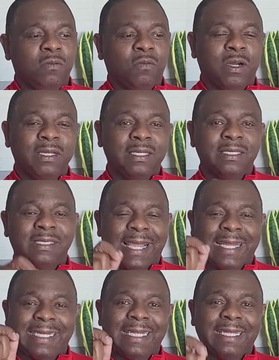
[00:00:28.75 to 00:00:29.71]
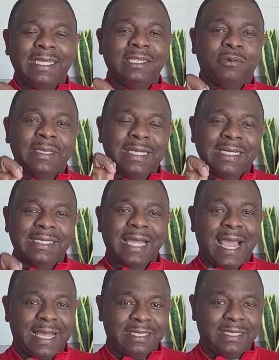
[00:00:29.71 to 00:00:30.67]
what is a delinquent
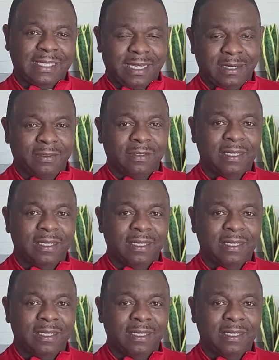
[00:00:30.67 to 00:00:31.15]
tax sale